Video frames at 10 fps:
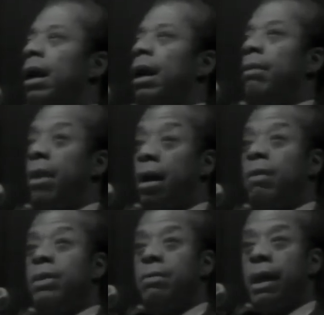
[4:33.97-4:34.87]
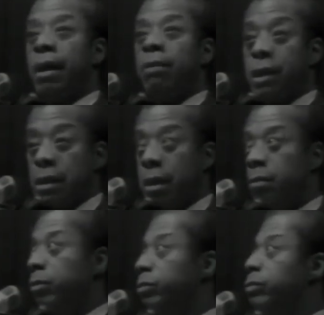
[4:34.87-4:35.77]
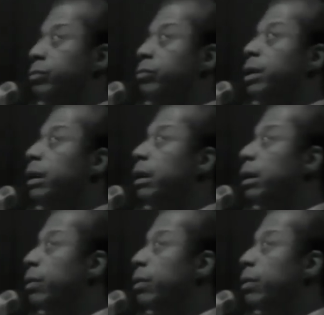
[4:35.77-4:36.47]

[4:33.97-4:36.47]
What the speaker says: and Malcolm was a black Muslim, and the